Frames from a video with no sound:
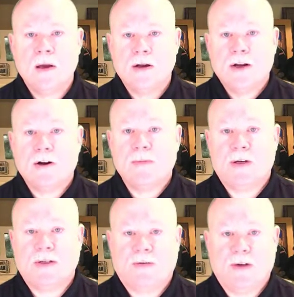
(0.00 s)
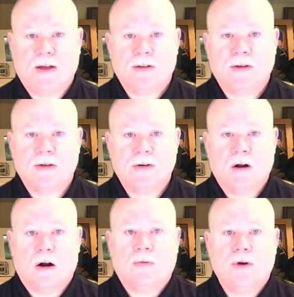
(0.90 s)
Near miss events
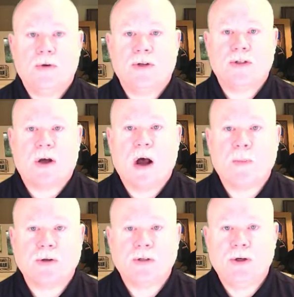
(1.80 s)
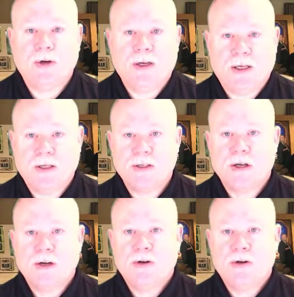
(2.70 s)
are viewed as opportunities